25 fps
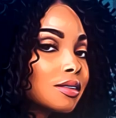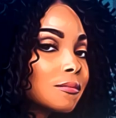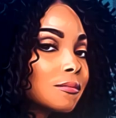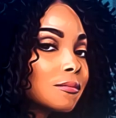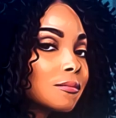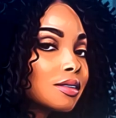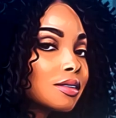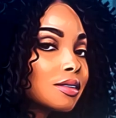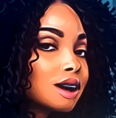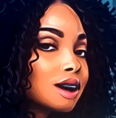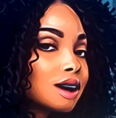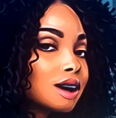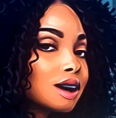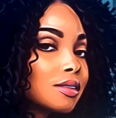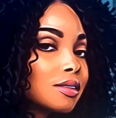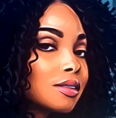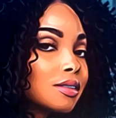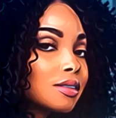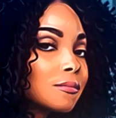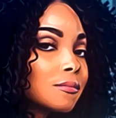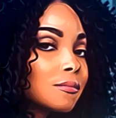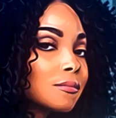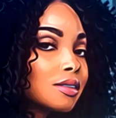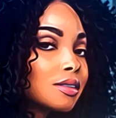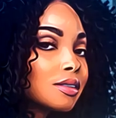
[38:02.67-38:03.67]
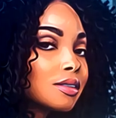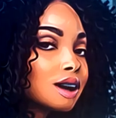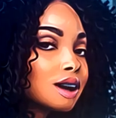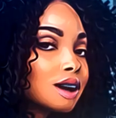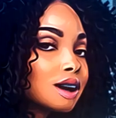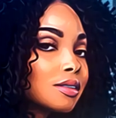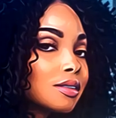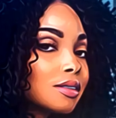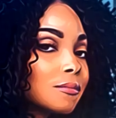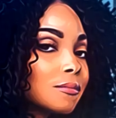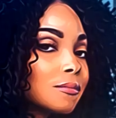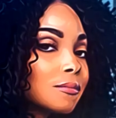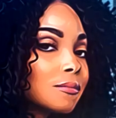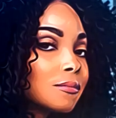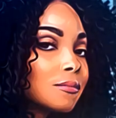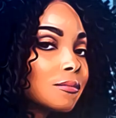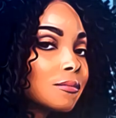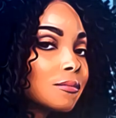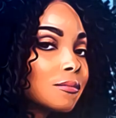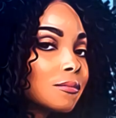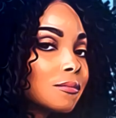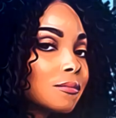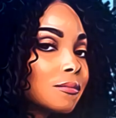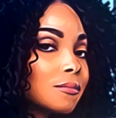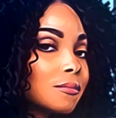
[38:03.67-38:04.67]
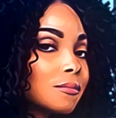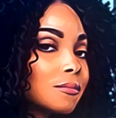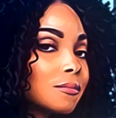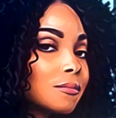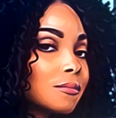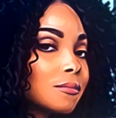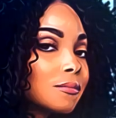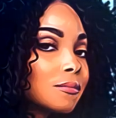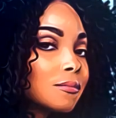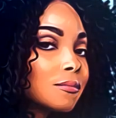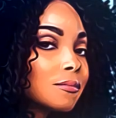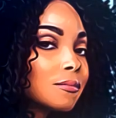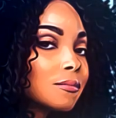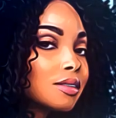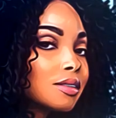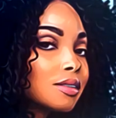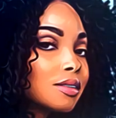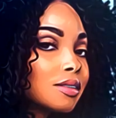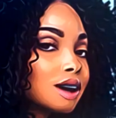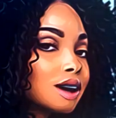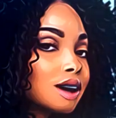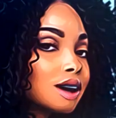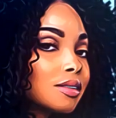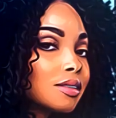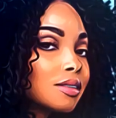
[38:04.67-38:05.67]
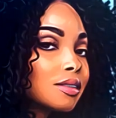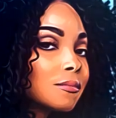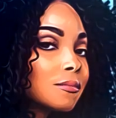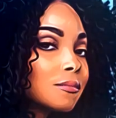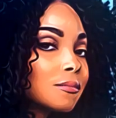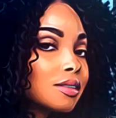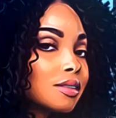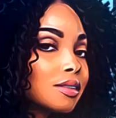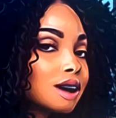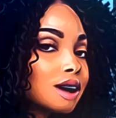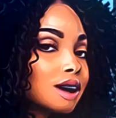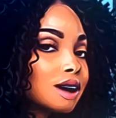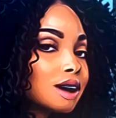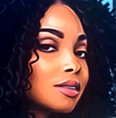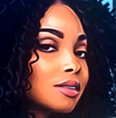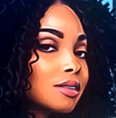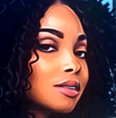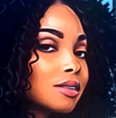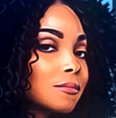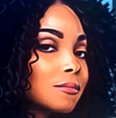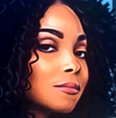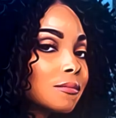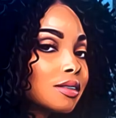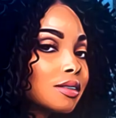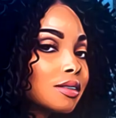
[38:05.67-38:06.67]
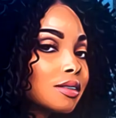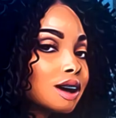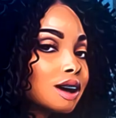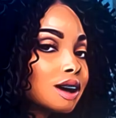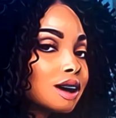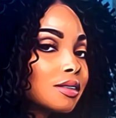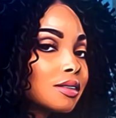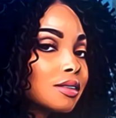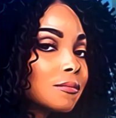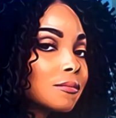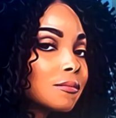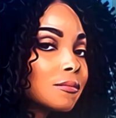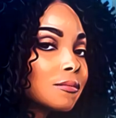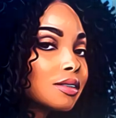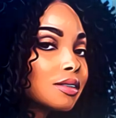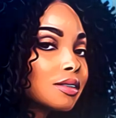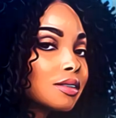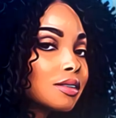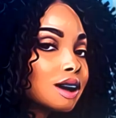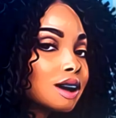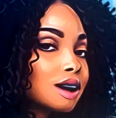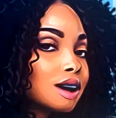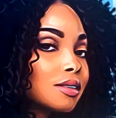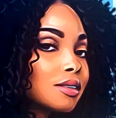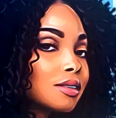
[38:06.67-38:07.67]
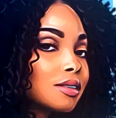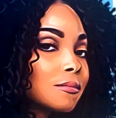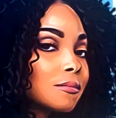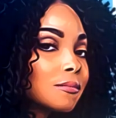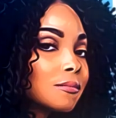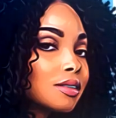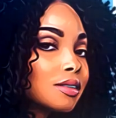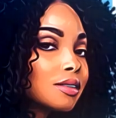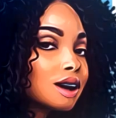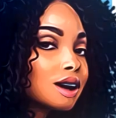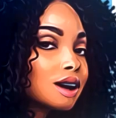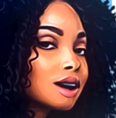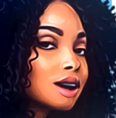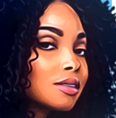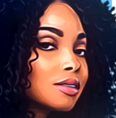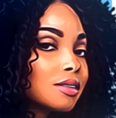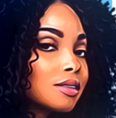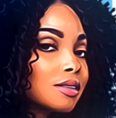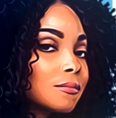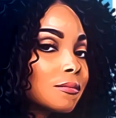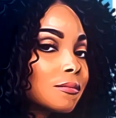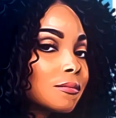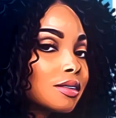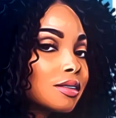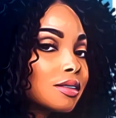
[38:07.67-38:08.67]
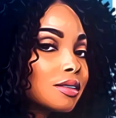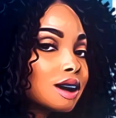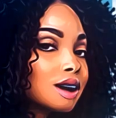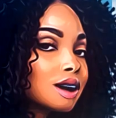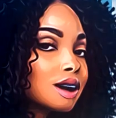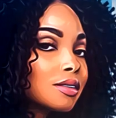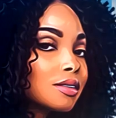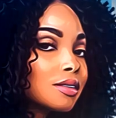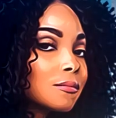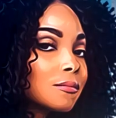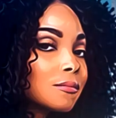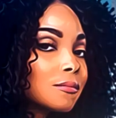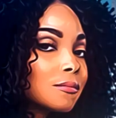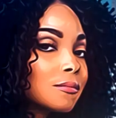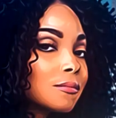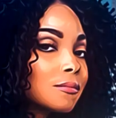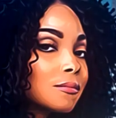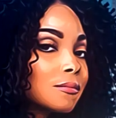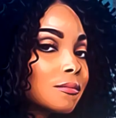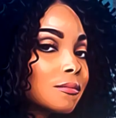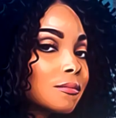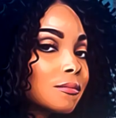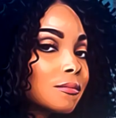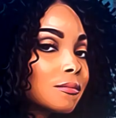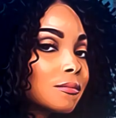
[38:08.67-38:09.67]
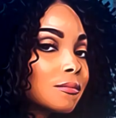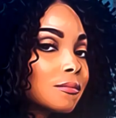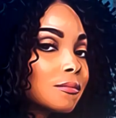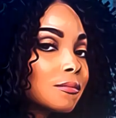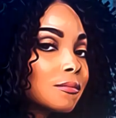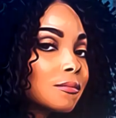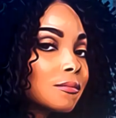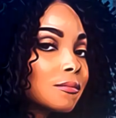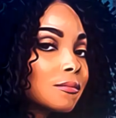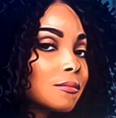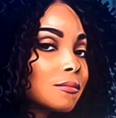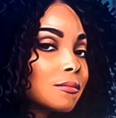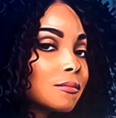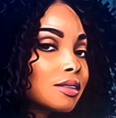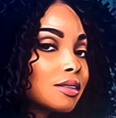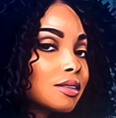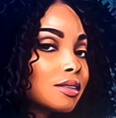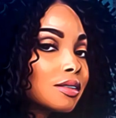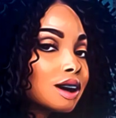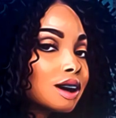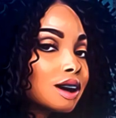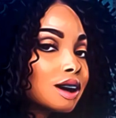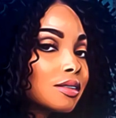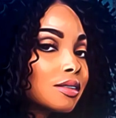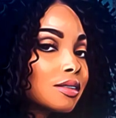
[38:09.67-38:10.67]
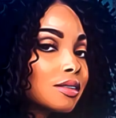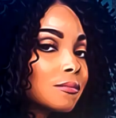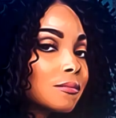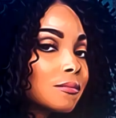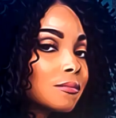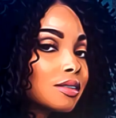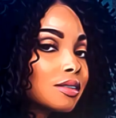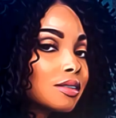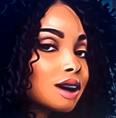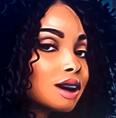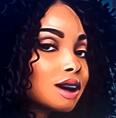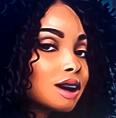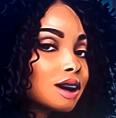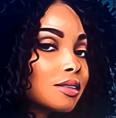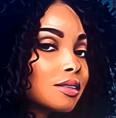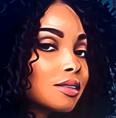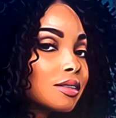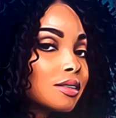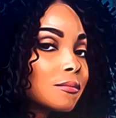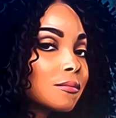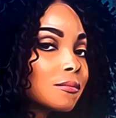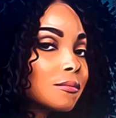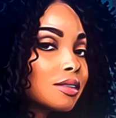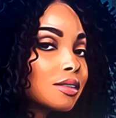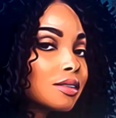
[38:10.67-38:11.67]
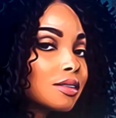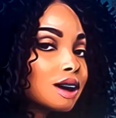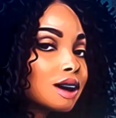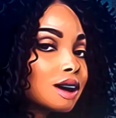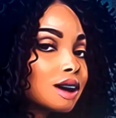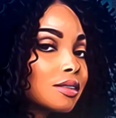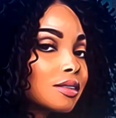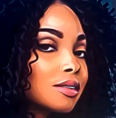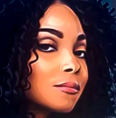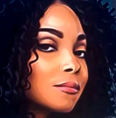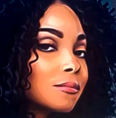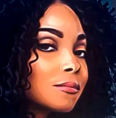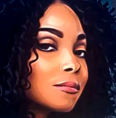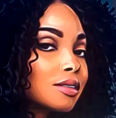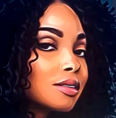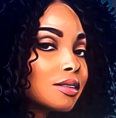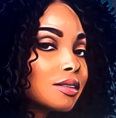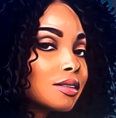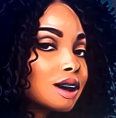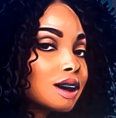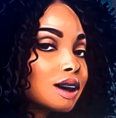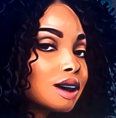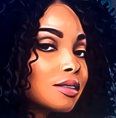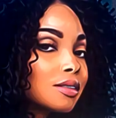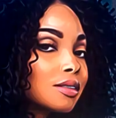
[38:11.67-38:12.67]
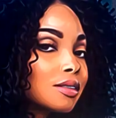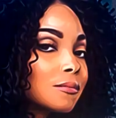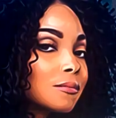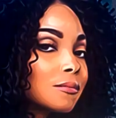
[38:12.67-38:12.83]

19 days until decision day. Alexis and Justin. So they're playing basketball. They're playing basketball. Ball.